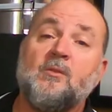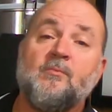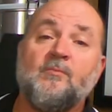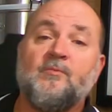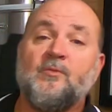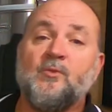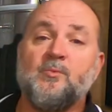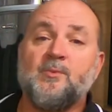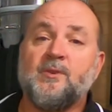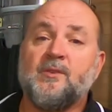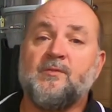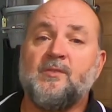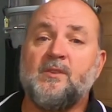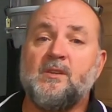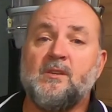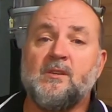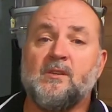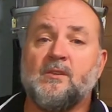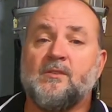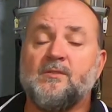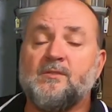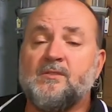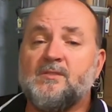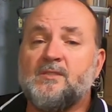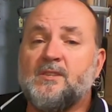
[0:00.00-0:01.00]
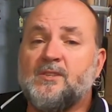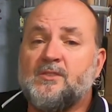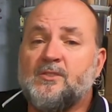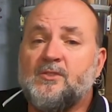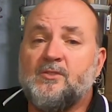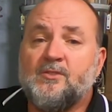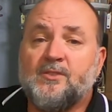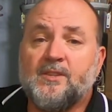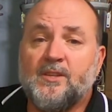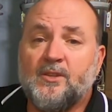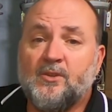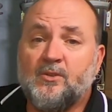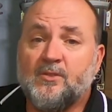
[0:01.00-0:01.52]
I'm filming a video, because it's actually
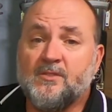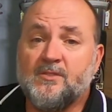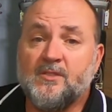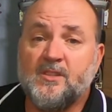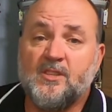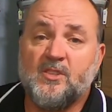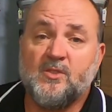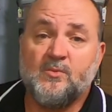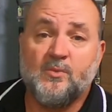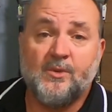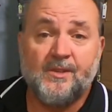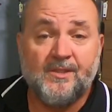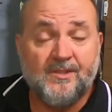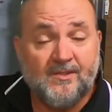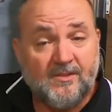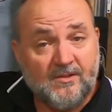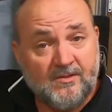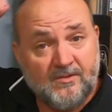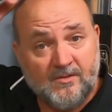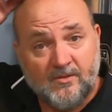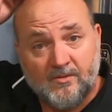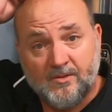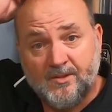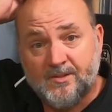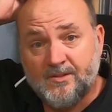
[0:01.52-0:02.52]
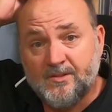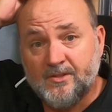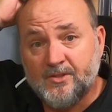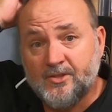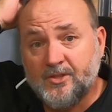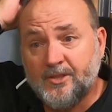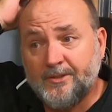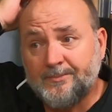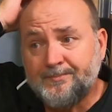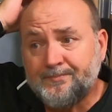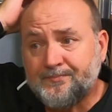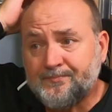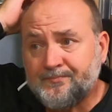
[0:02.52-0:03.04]
not that hot. It's only 26 degrees in the
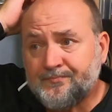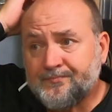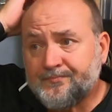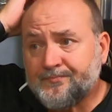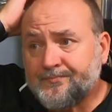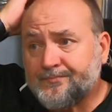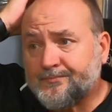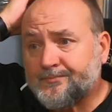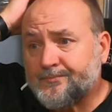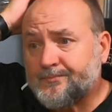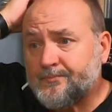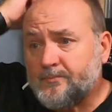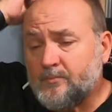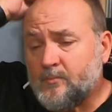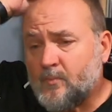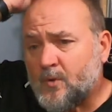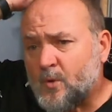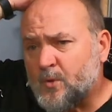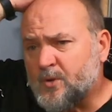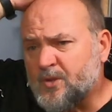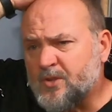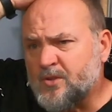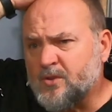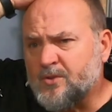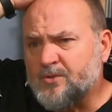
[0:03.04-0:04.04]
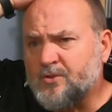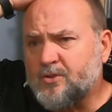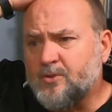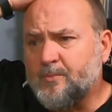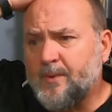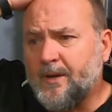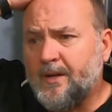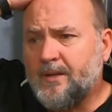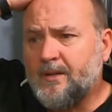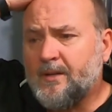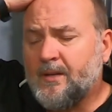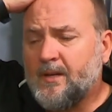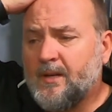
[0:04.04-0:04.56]
shed, which is not too
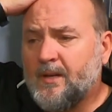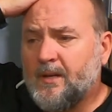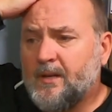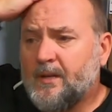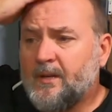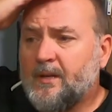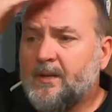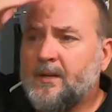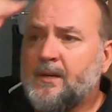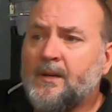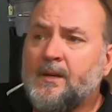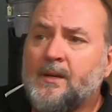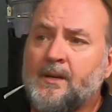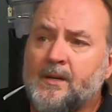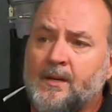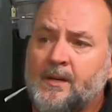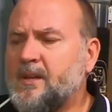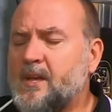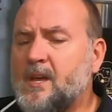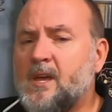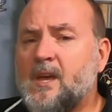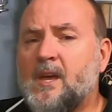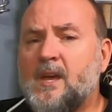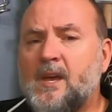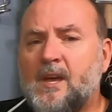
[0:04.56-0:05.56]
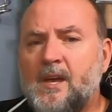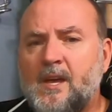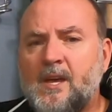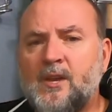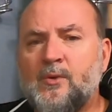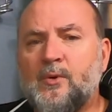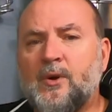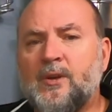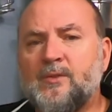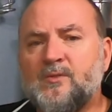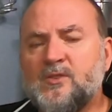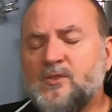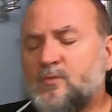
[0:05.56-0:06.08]
bad.
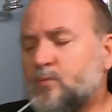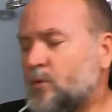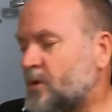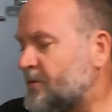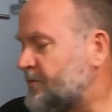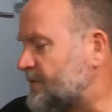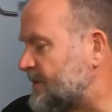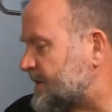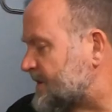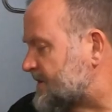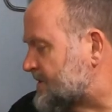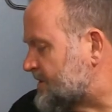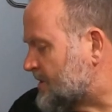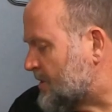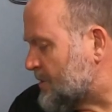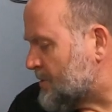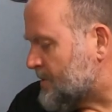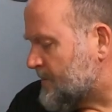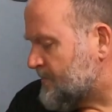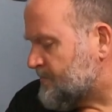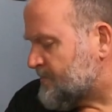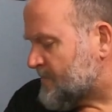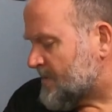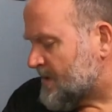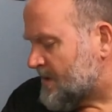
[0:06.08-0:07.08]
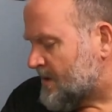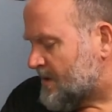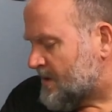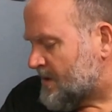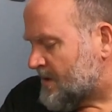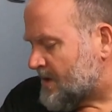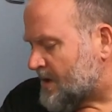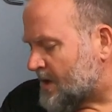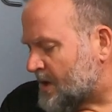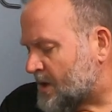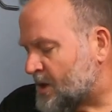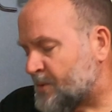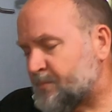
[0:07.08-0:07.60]
Anyway, just waffling. So
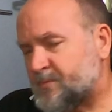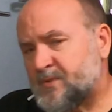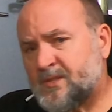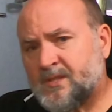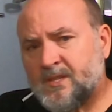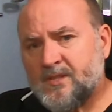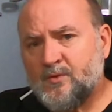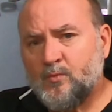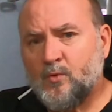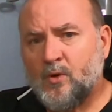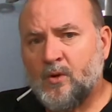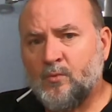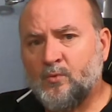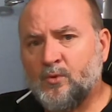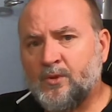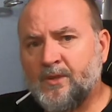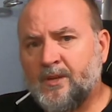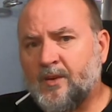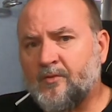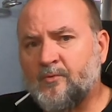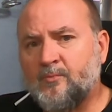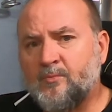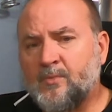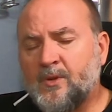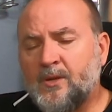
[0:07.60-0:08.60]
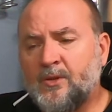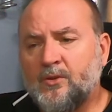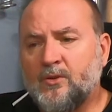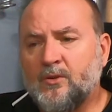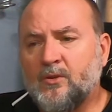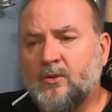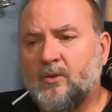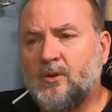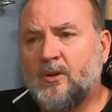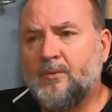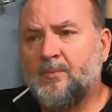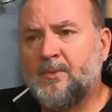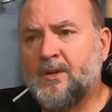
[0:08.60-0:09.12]
that's why I really haven't been
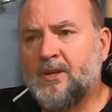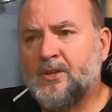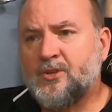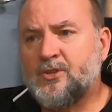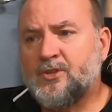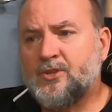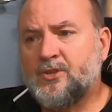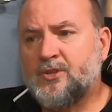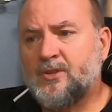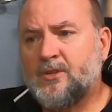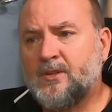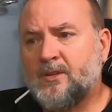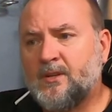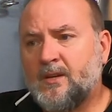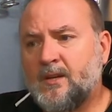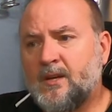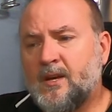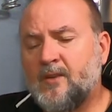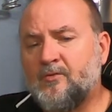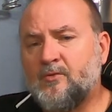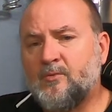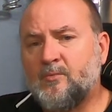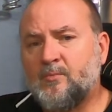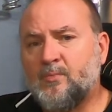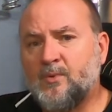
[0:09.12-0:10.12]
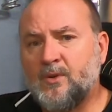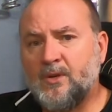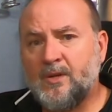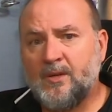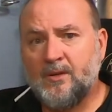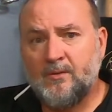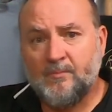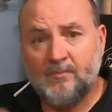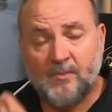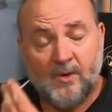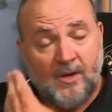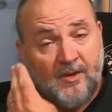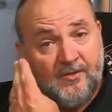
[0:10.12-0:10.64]
online much. I
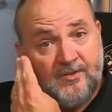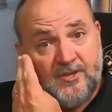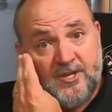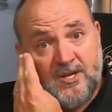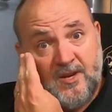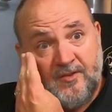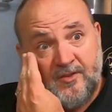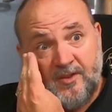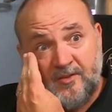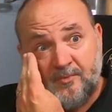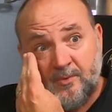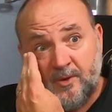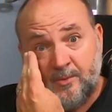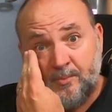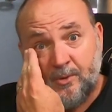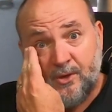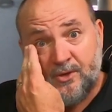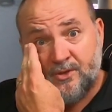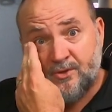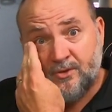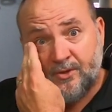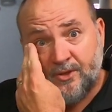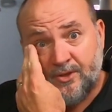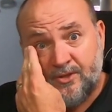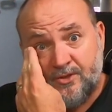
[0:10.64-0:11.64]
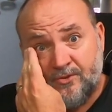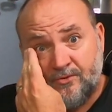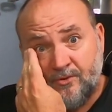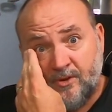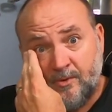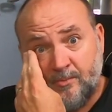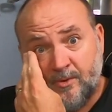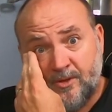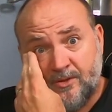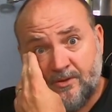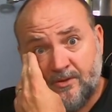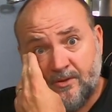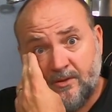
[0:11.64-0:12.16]
actually haven't even been posting on
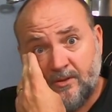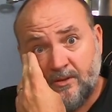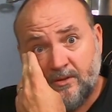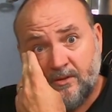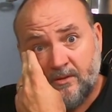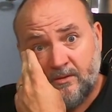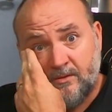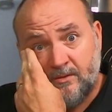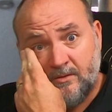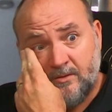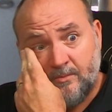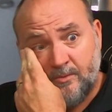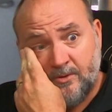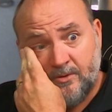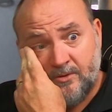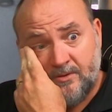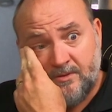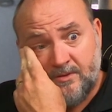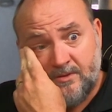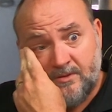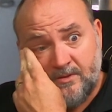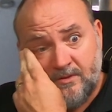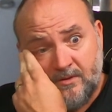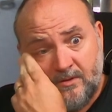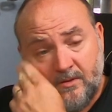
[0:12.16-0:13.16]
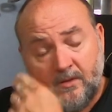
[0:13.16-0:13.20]
Instagram much either, to be honest.